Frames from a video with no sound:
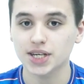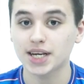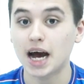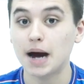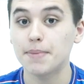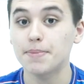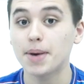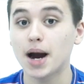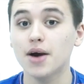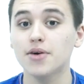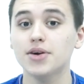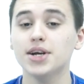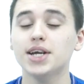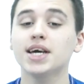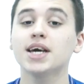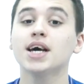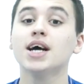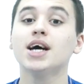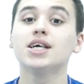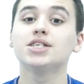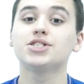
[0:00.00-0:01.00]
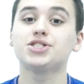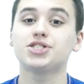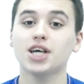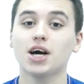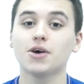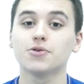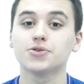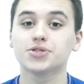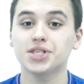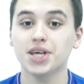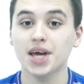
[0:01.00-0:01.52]
Now, apparently,
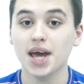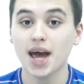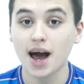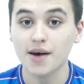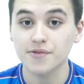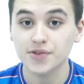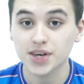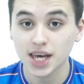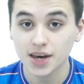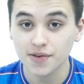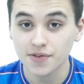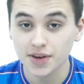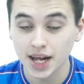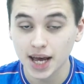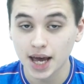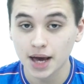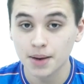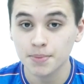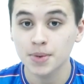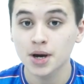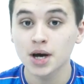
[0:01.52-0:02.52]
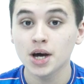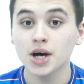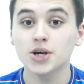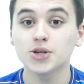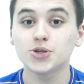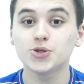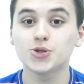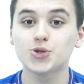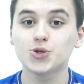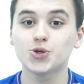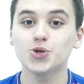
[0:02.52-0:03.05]
Chelsea have given him
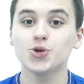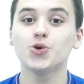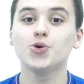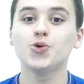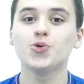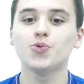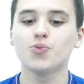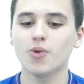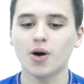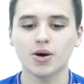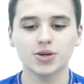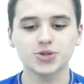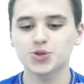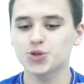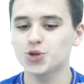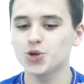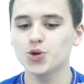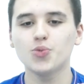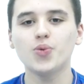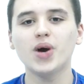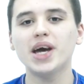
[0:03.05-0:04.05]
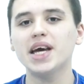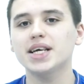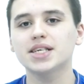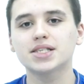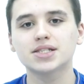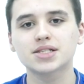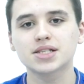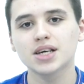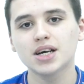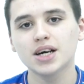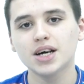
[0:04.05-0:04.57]
2
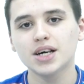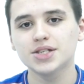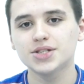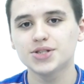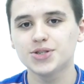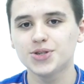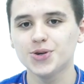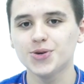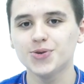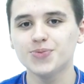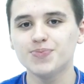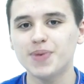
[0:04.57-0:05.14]
weeks to